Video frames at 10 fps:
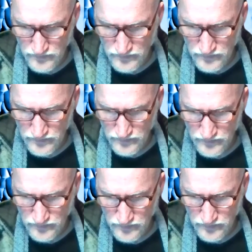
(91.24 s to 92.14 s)
but yeah, I
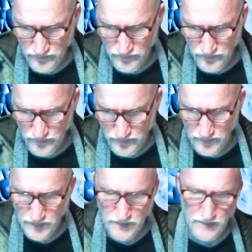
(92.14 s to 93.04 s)
don't think he's even
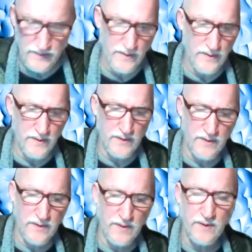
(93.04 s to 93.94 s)

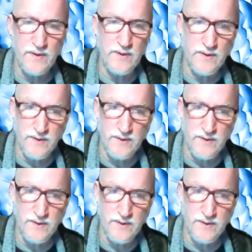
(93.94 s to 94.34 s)
around